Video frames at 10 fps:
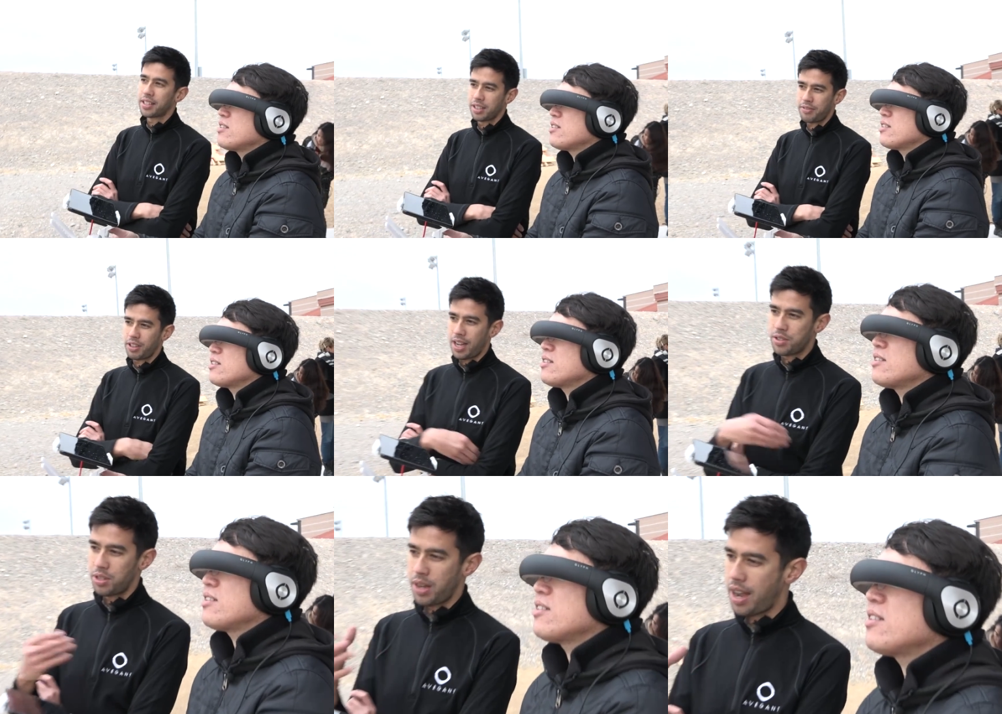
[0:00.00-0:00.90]
Speaker 1: the glyph
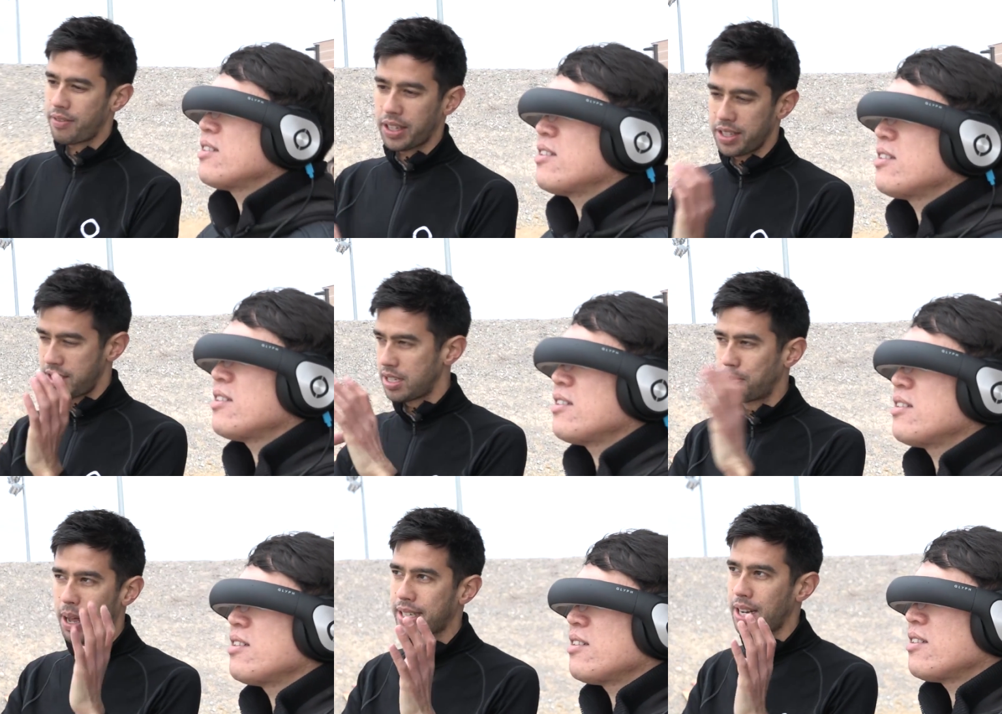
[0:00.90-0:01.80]
allows you to have like this
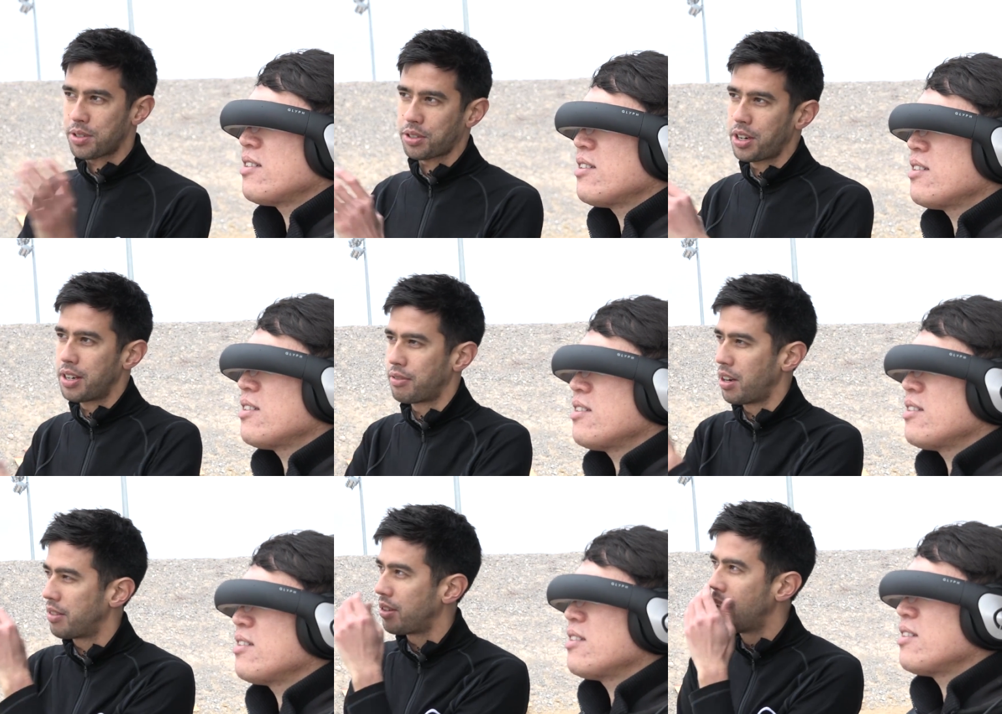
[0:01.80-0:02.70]
nice blacked out screen in
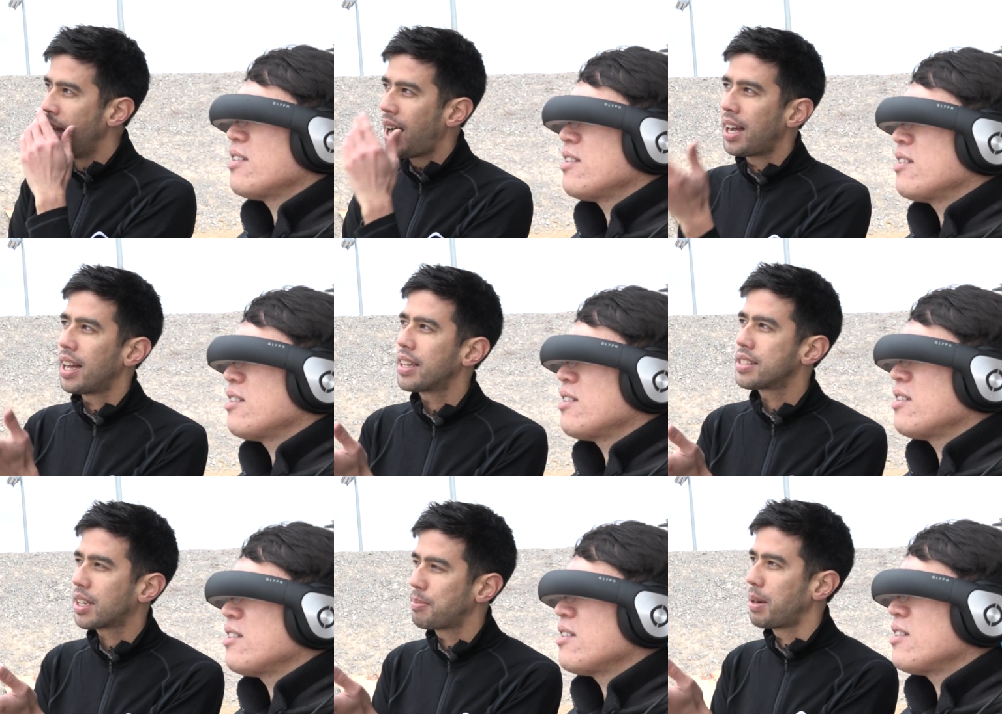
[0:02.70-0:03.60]
front of you. I, I
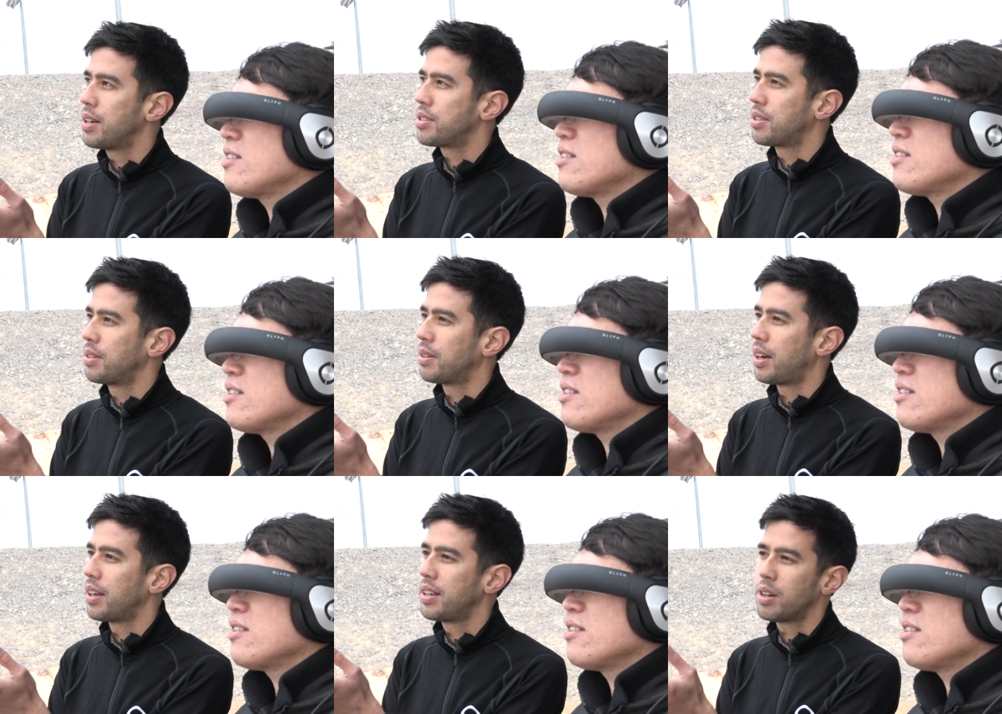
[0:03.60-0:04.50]
like to compare it
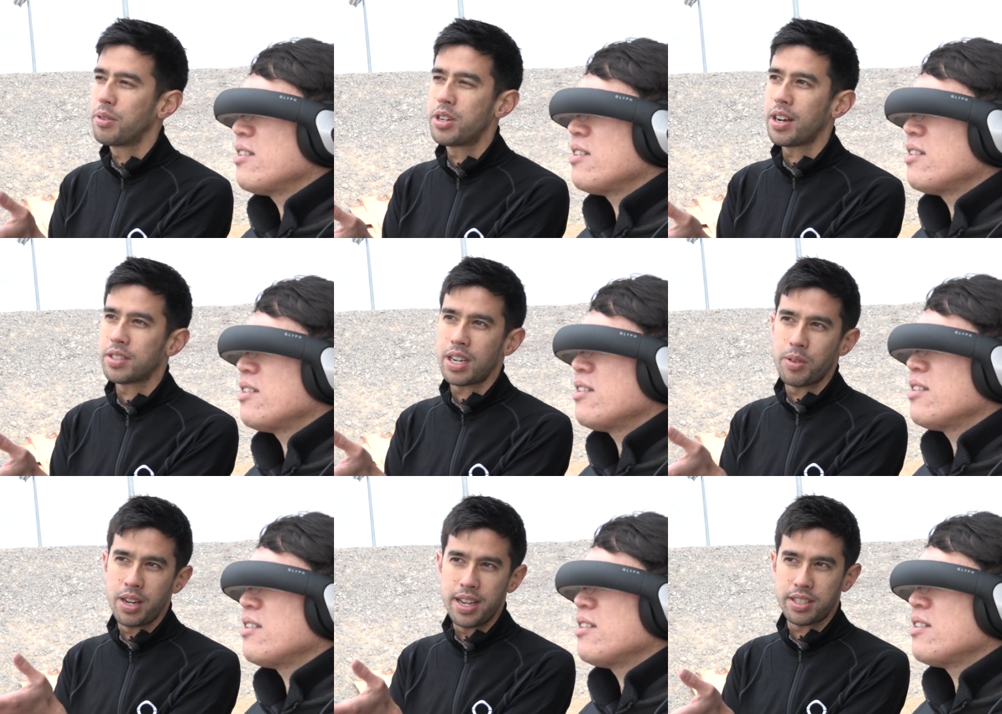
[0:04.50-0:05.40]
to, uh, you know, when you're
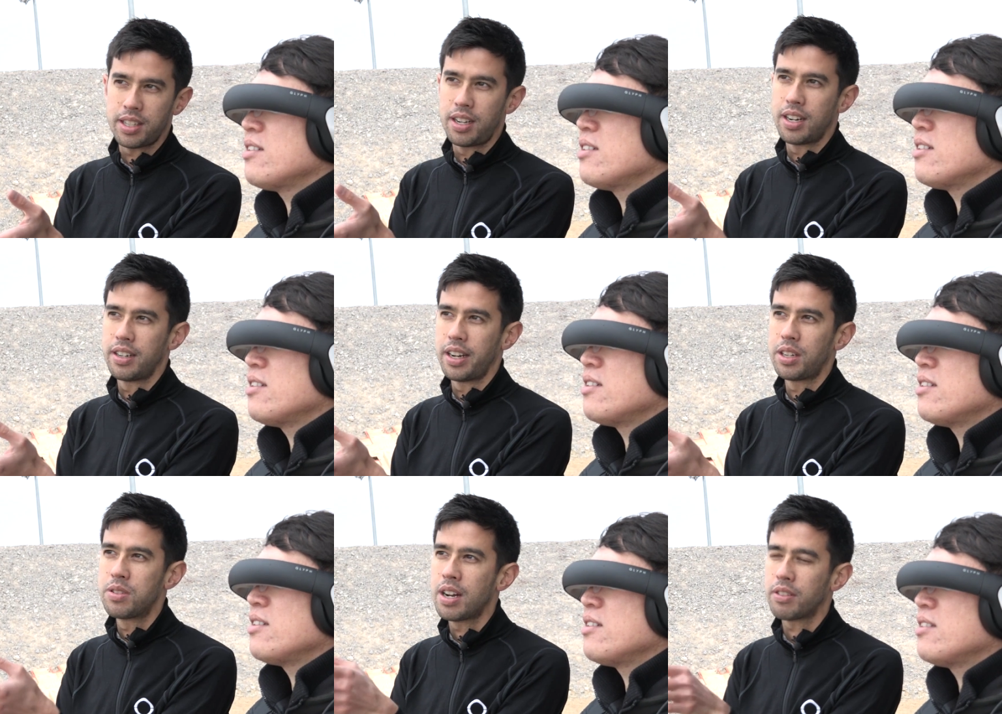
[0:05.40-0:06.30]
outside with an SLR,
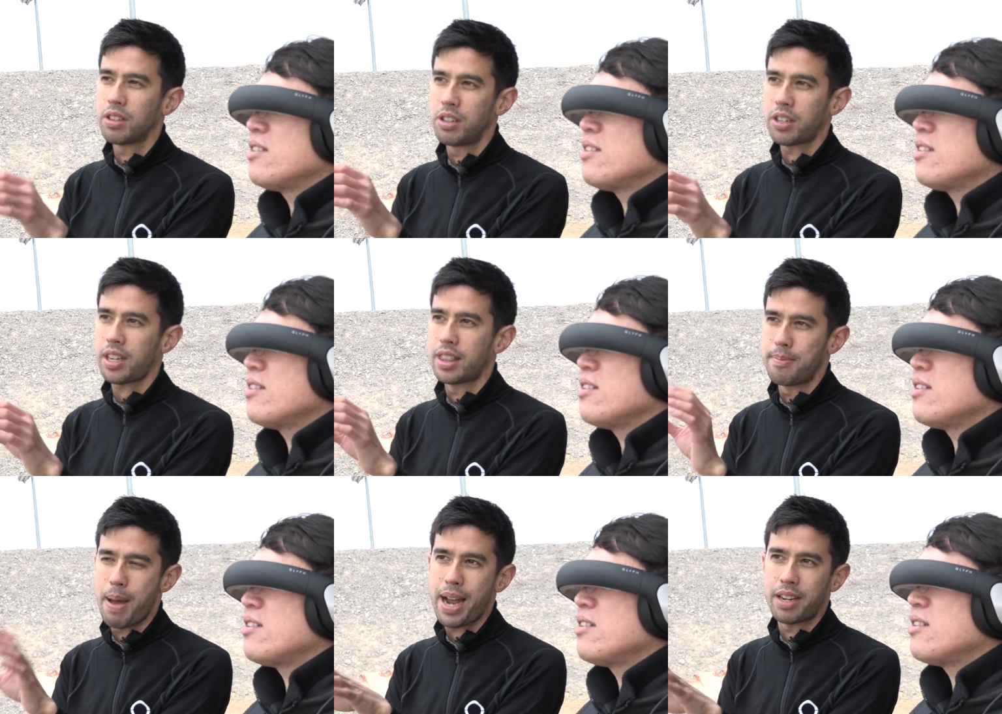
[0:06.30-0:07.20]
right? You never look
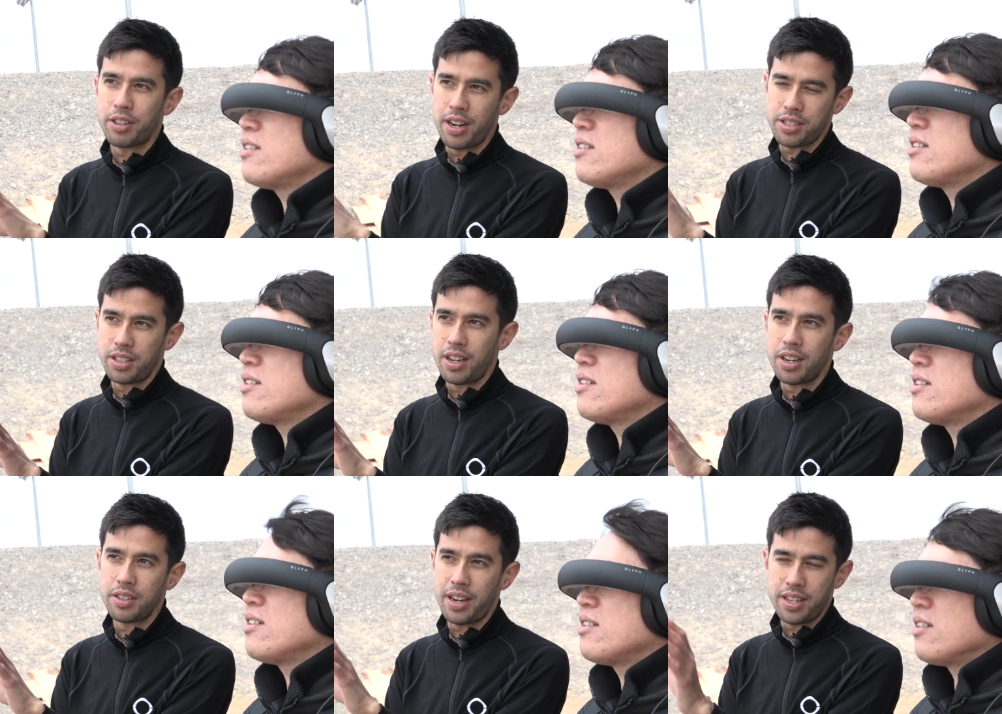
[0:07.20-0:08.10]
at the back of your
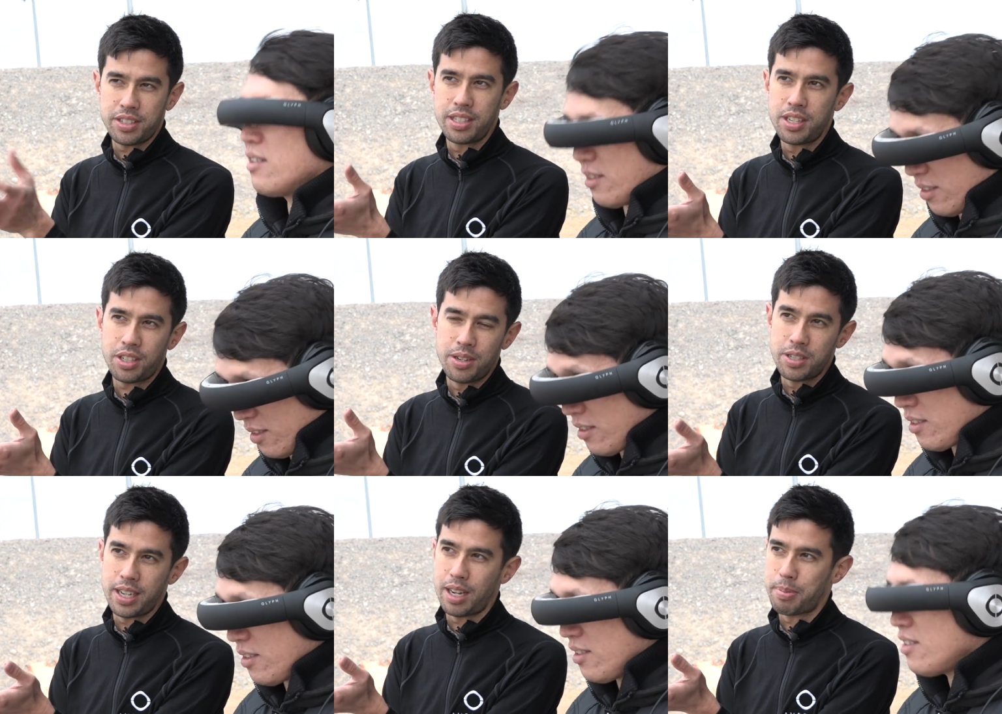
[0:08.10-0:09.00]
SLR LCD screen.
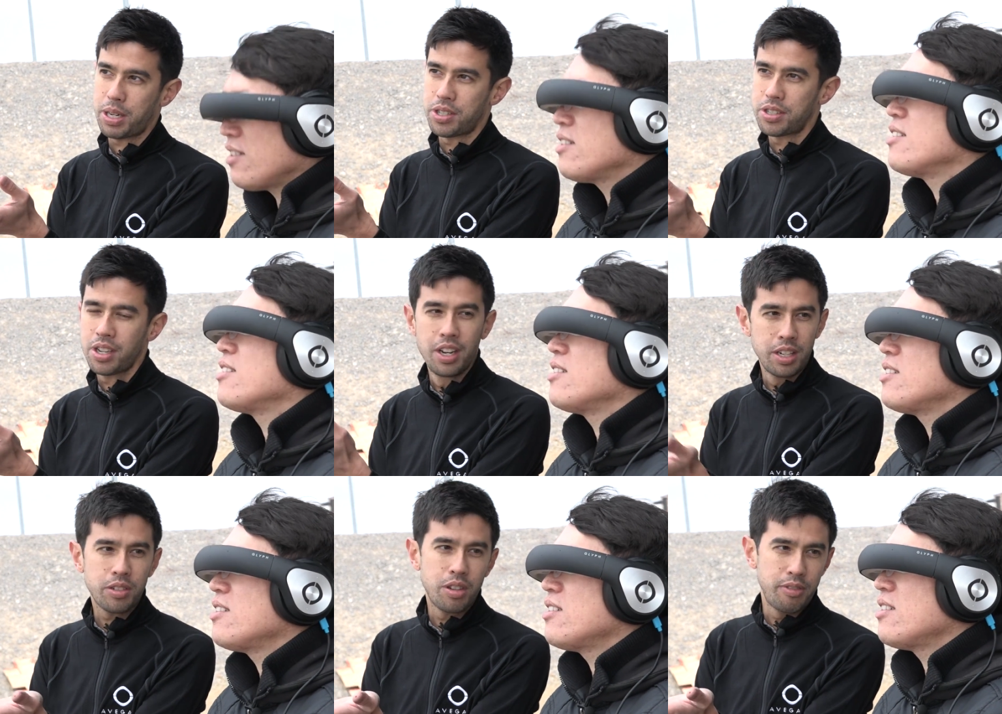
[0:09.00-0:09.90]
You're taking pictures.
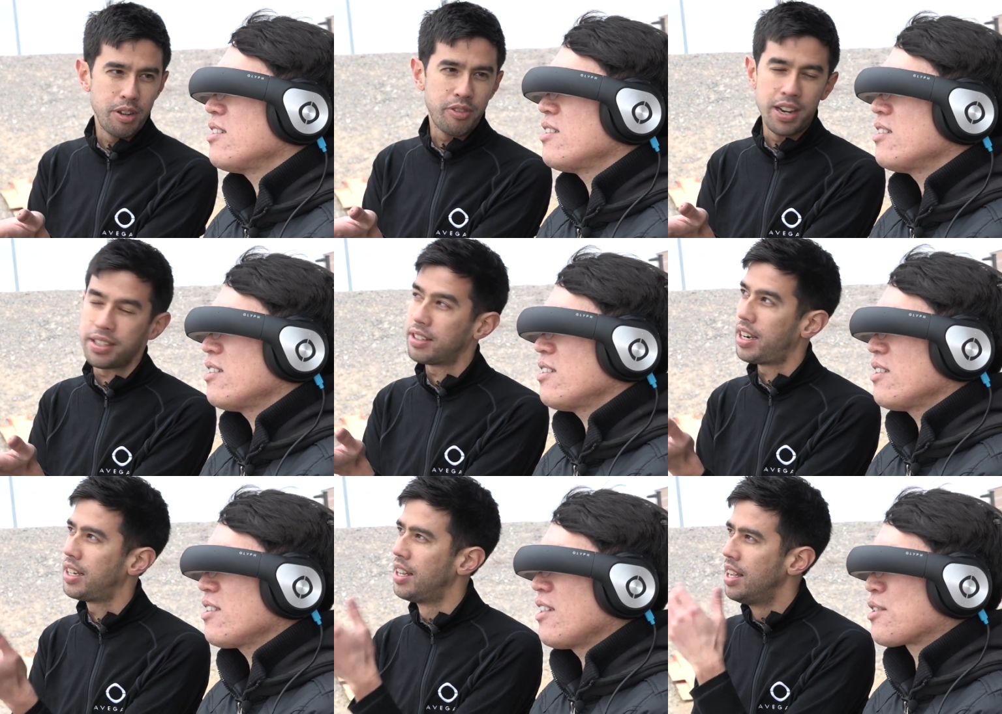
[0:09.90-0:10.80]
You look through the viewfinder,
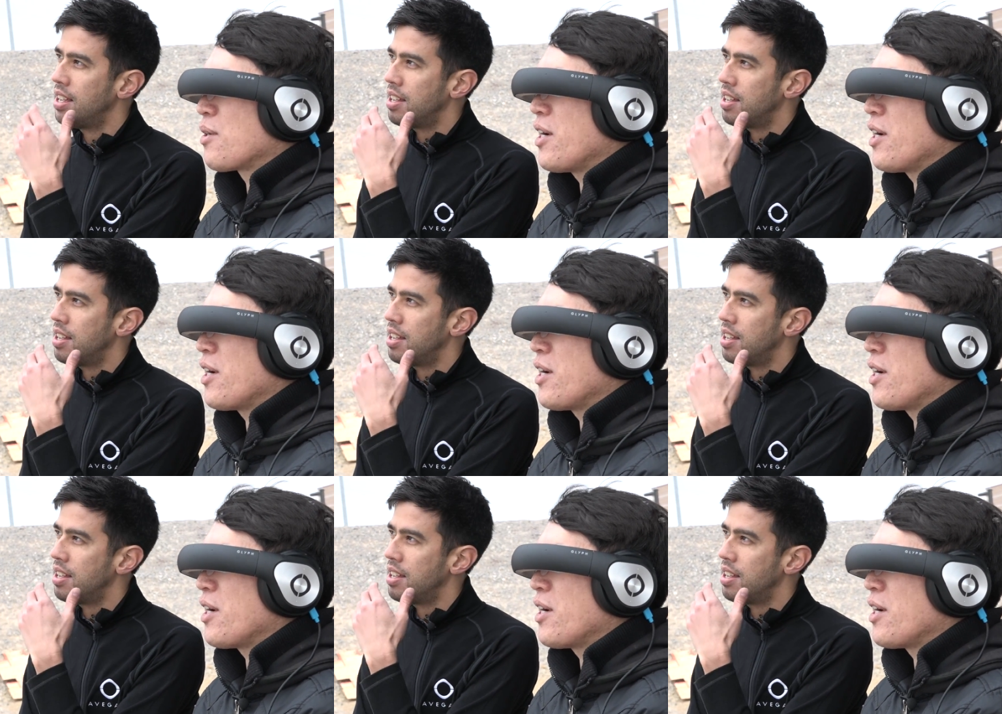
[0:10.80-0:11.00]
right? That's